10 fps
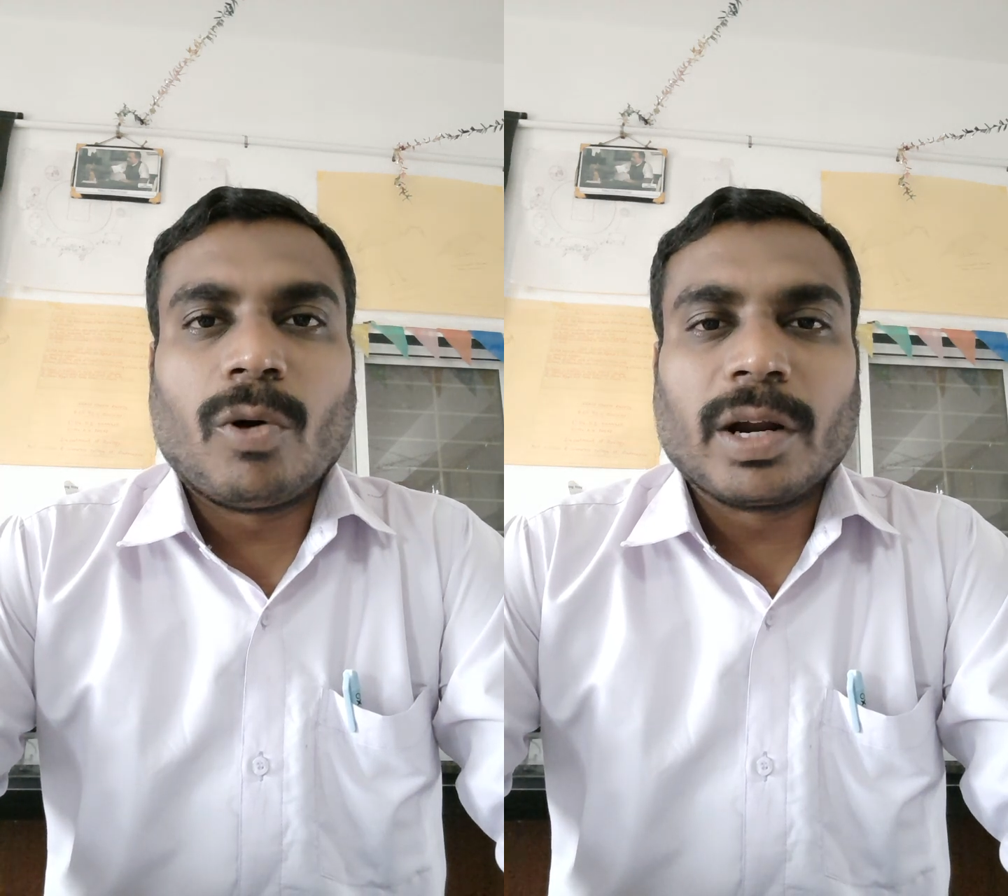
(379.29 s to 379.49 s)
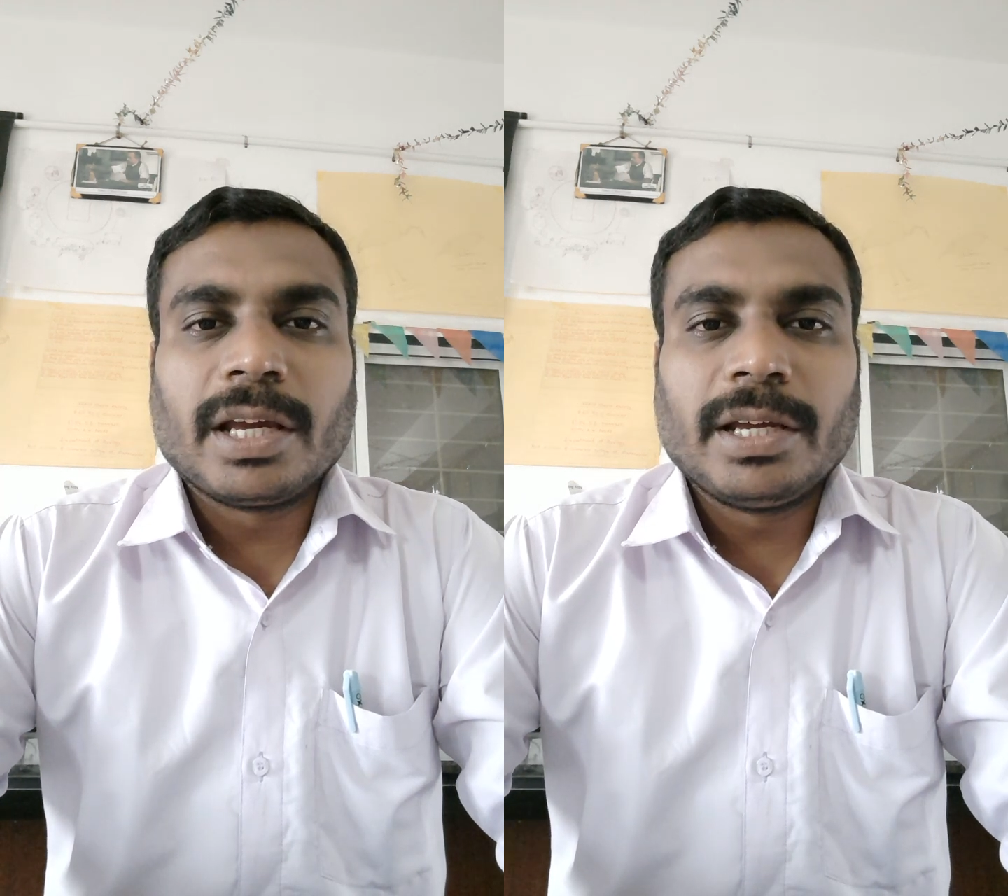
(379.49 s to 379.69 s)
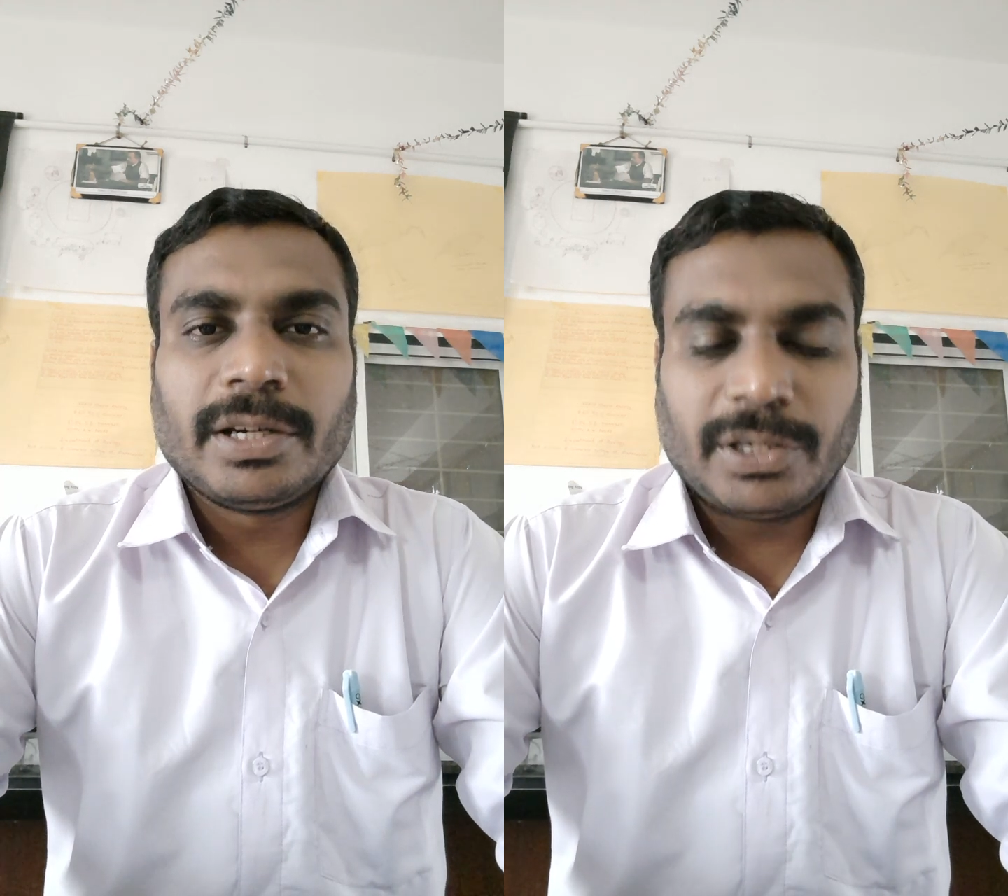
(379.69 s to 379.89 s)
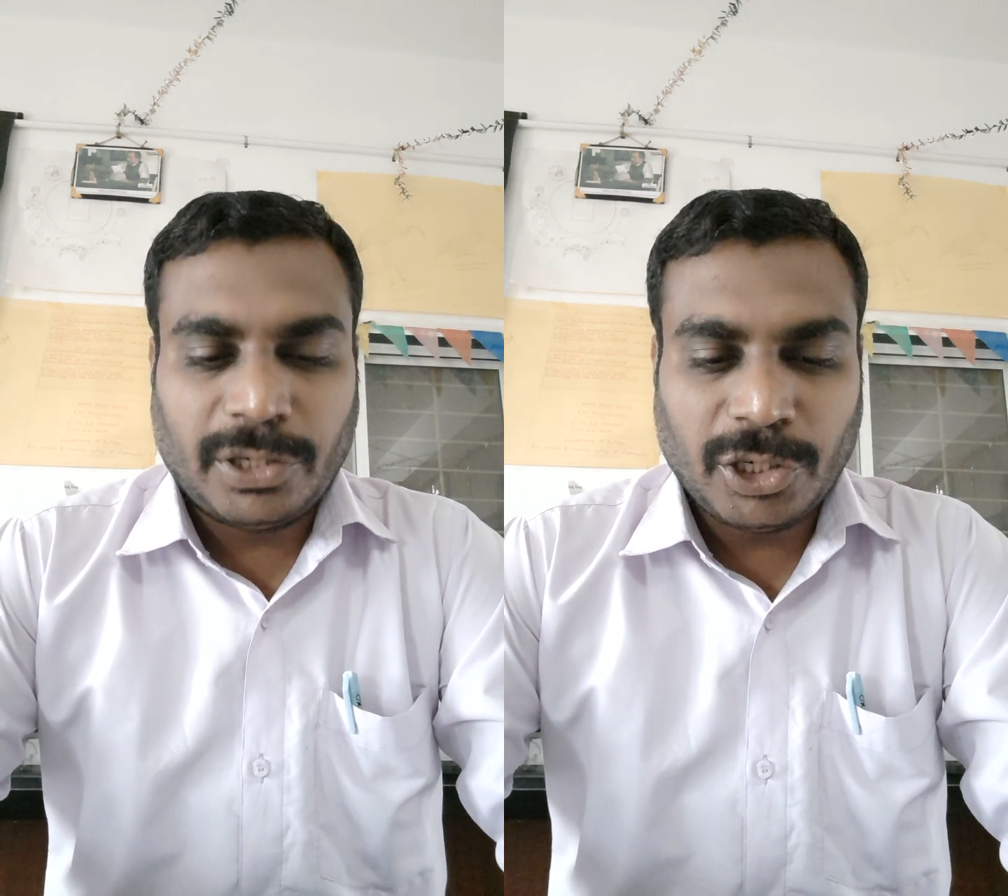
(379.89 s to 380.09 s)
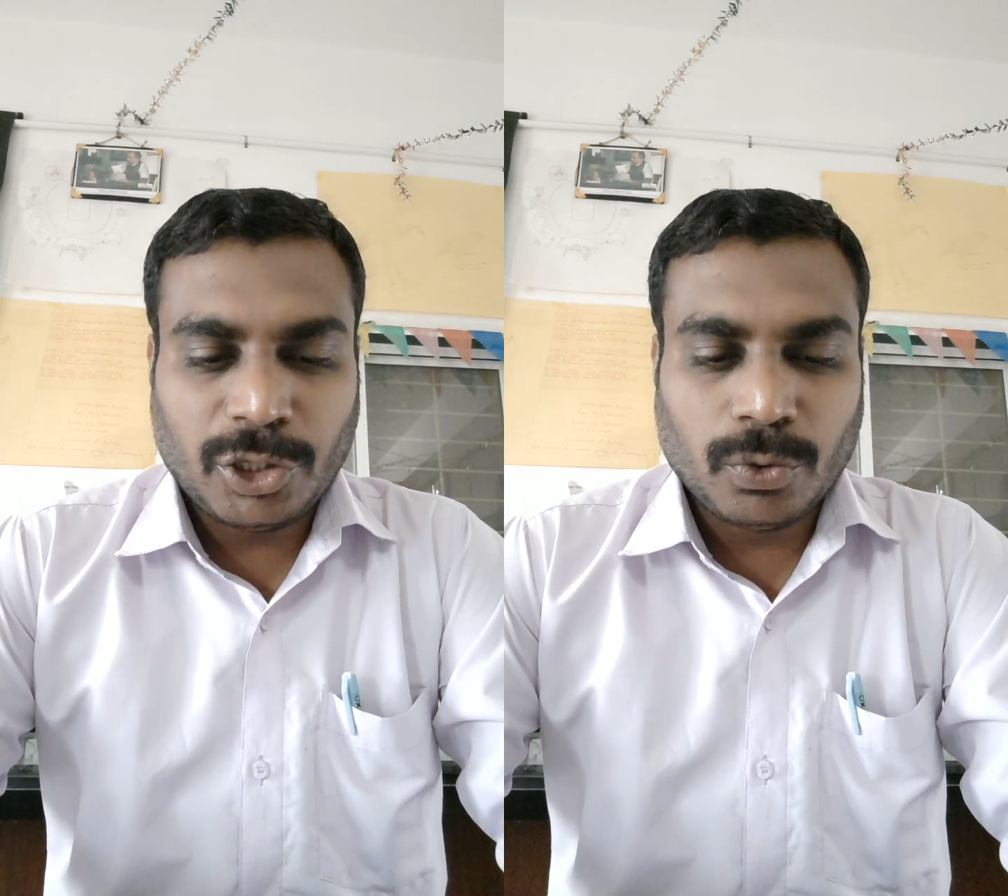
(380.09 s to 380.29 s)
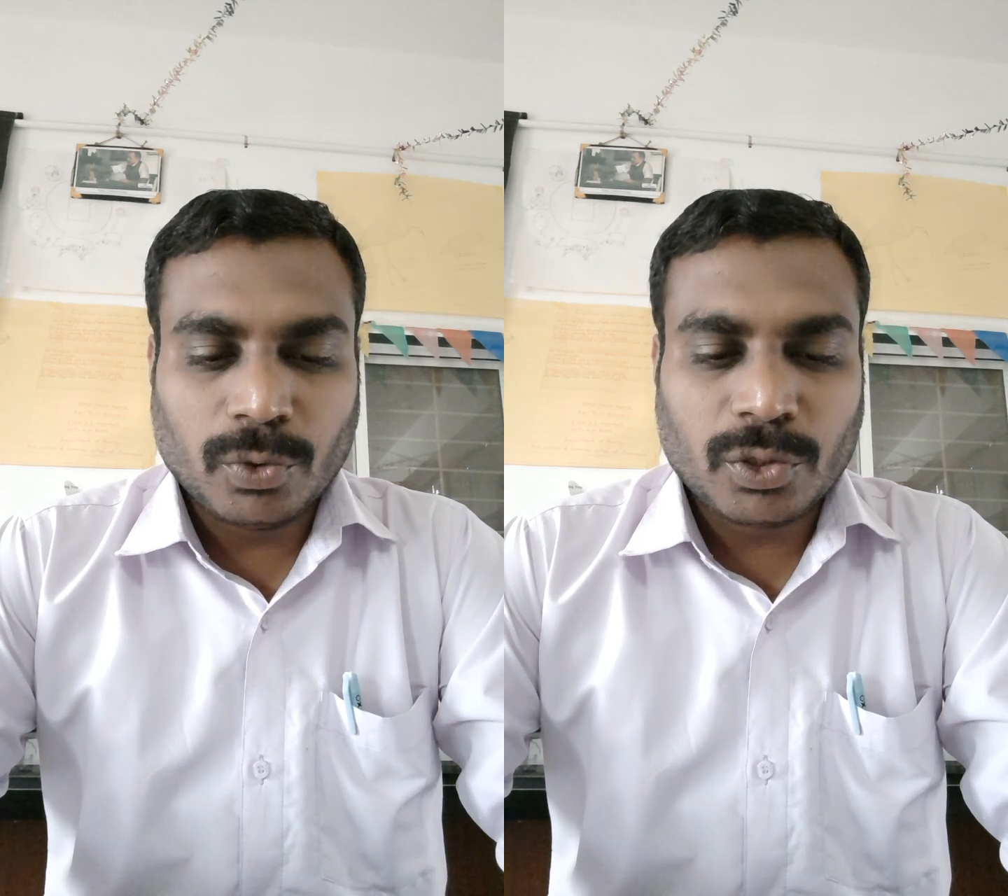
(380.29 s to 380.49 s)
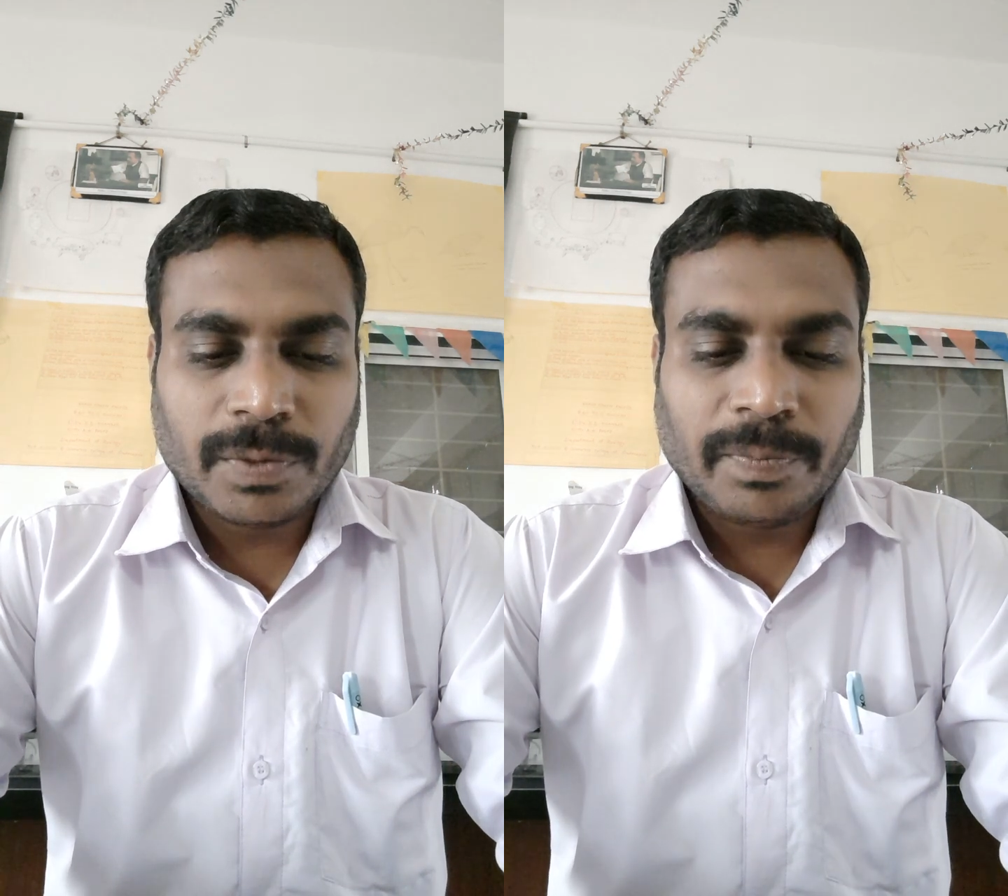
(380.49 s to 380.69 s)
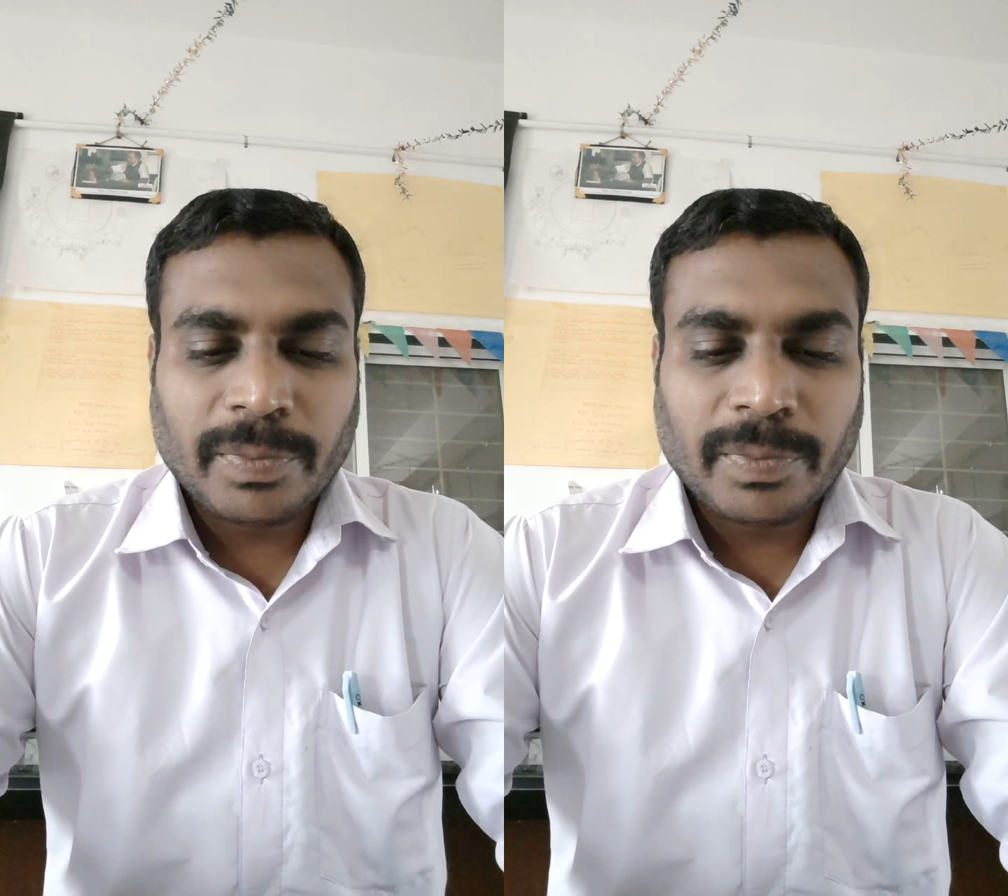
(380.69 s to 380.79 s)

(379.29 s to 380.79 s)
body tissues.